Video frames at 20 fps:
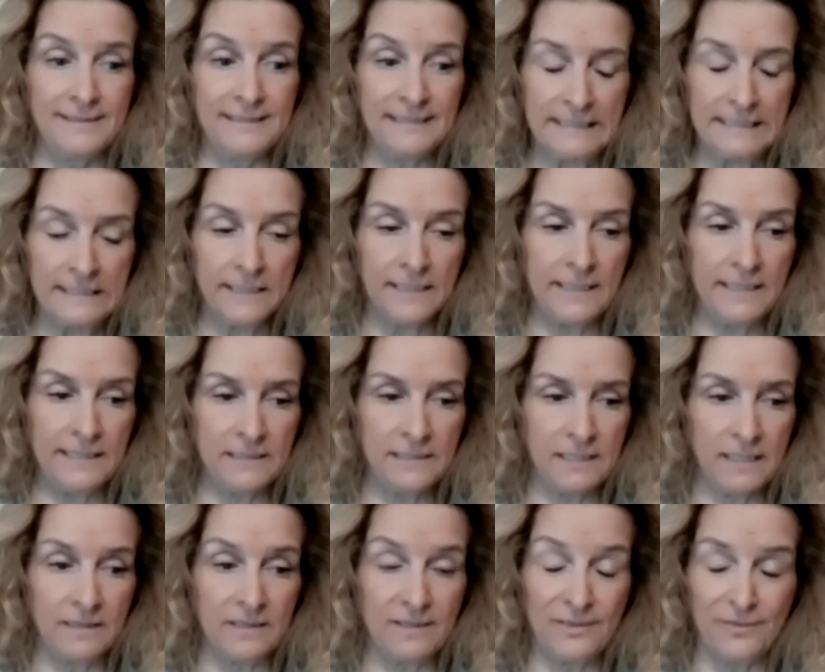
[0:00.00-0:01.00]
each
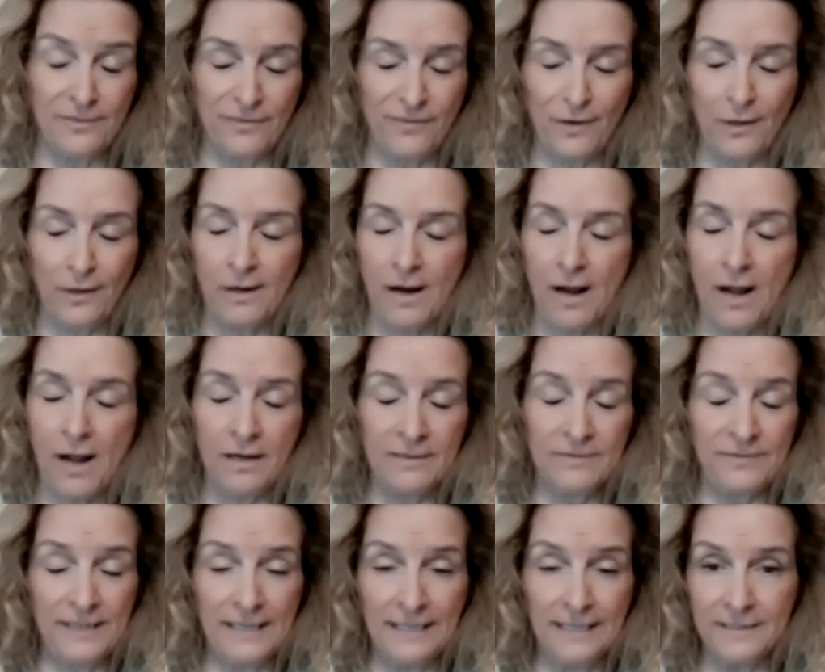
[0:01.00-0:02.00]
other for
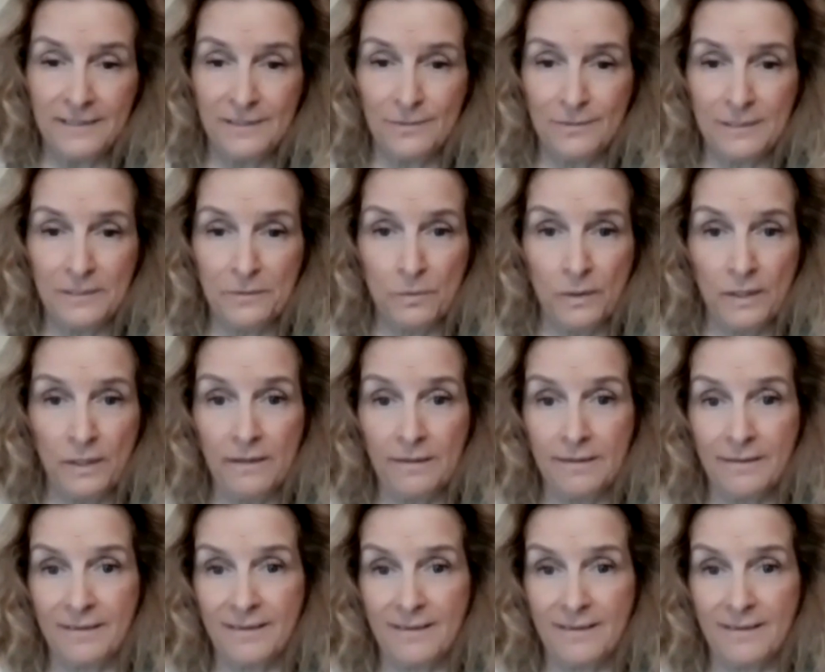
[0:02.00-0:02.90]
our value and worth.